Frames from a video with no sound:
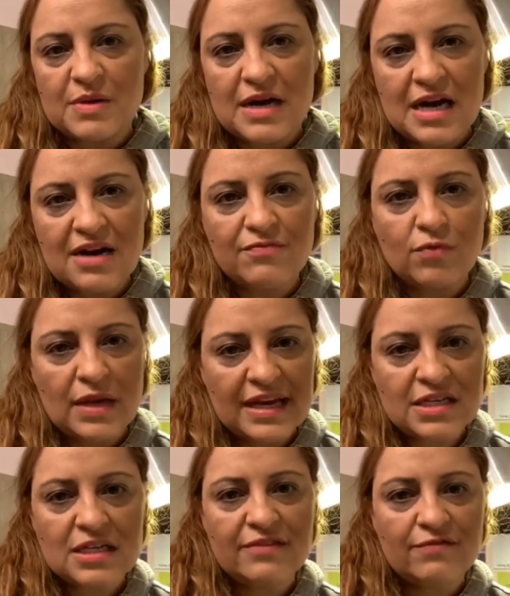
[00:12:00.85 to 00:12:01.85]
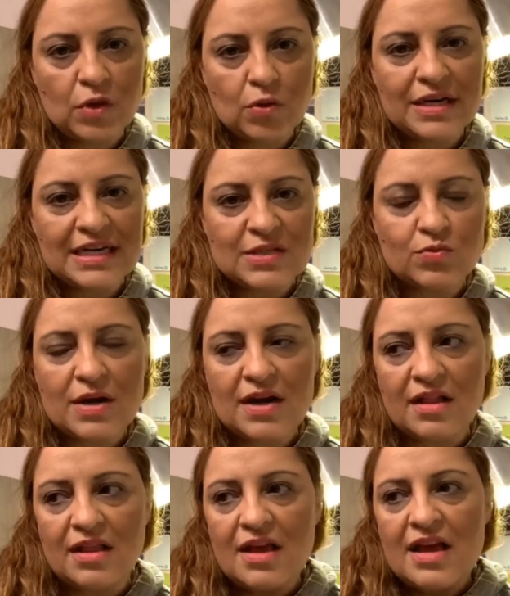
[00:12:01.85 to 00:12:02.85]
behalf will actually view it as
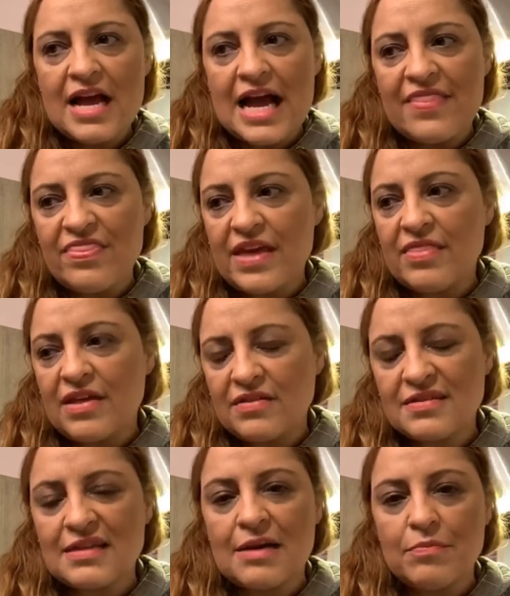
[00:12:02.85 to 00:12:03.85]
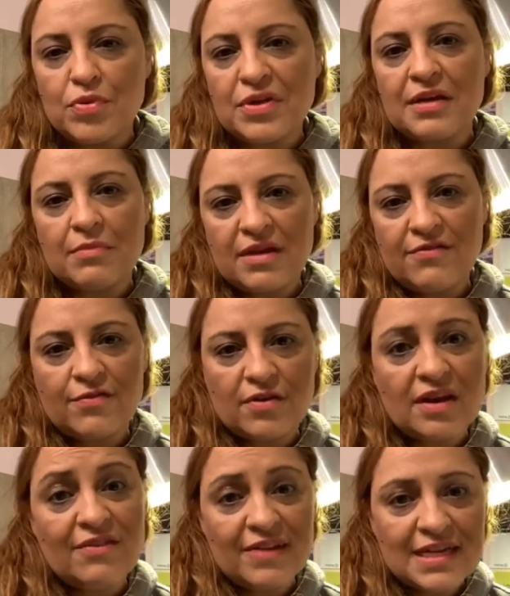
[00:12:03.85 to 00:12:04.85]
well. And then they'll start booking me
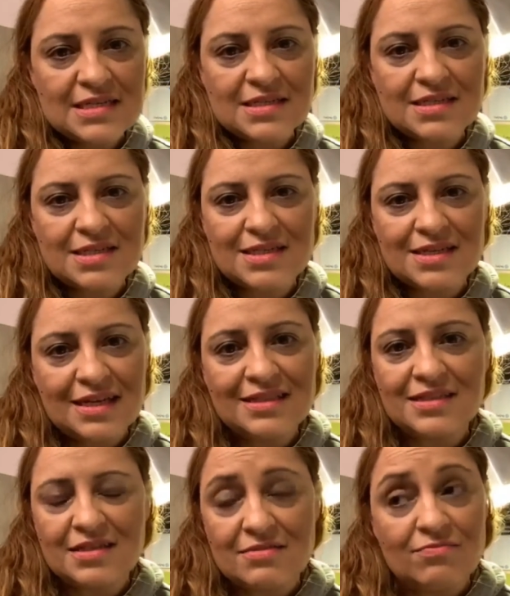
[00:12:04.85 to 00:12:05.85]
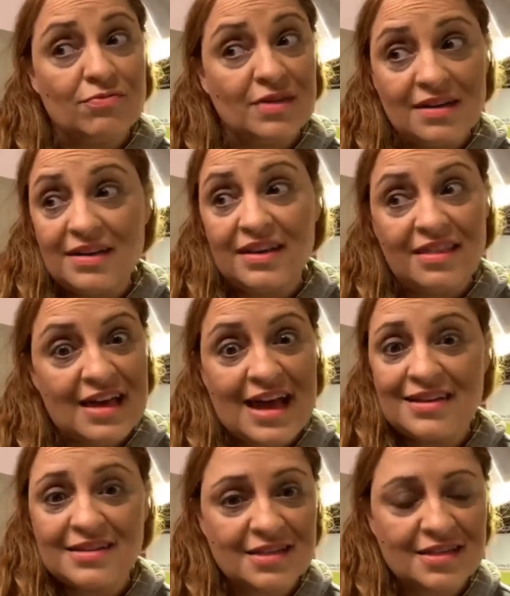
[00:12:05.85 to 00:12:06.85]
for events. It's really
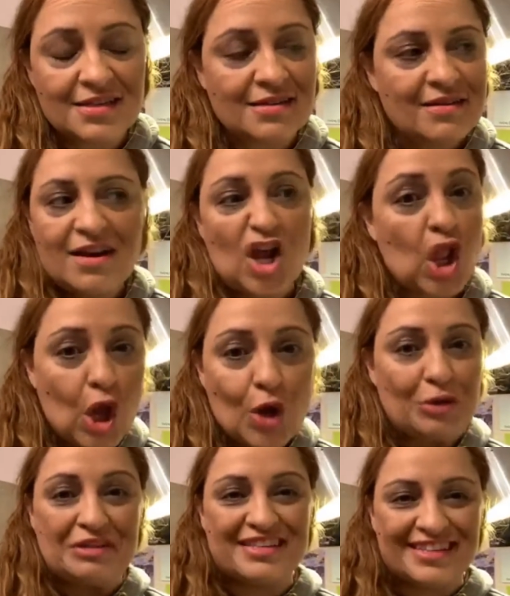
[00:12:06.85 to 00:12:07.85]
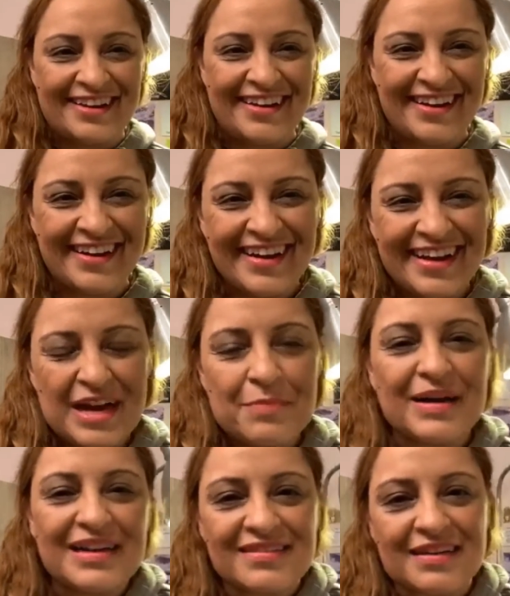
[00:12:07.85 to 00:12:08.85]
that close,
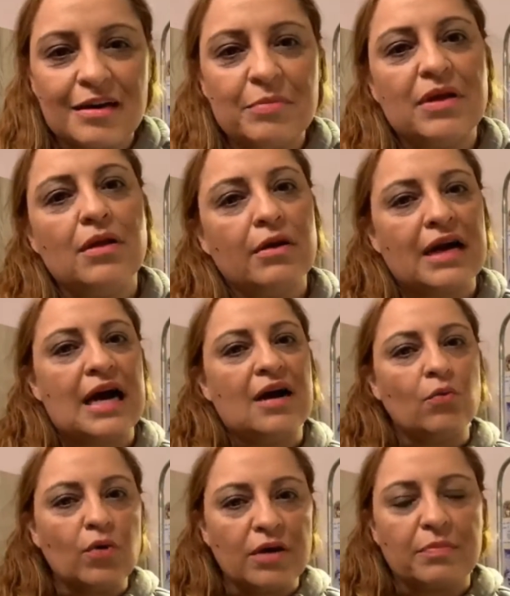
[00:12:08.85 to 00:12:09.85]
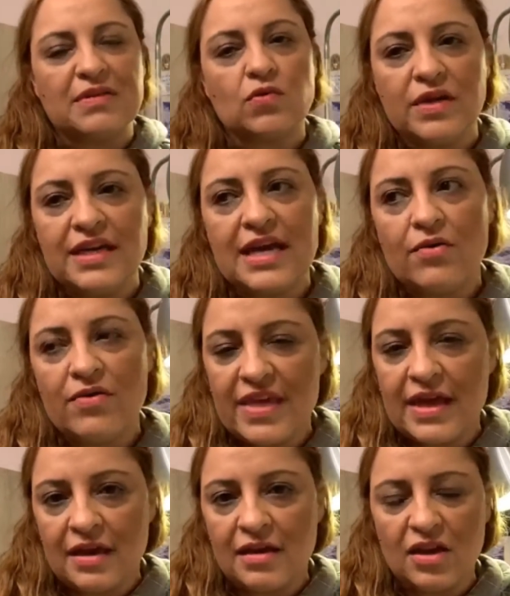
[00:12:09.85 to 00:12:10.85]
but it's going to be a lot of hard work between now and
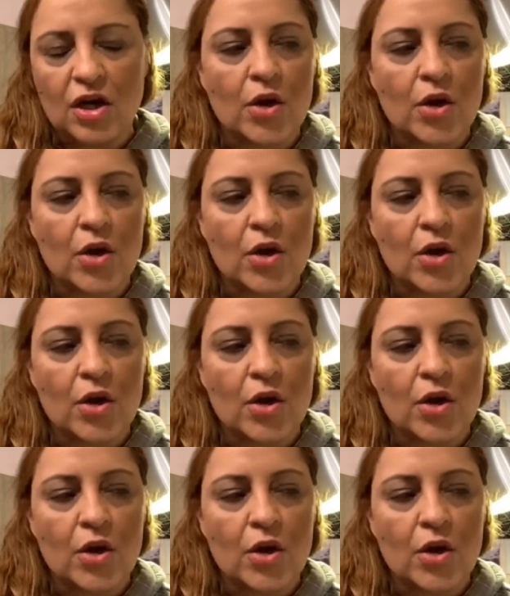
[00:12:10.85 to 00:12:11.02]
there,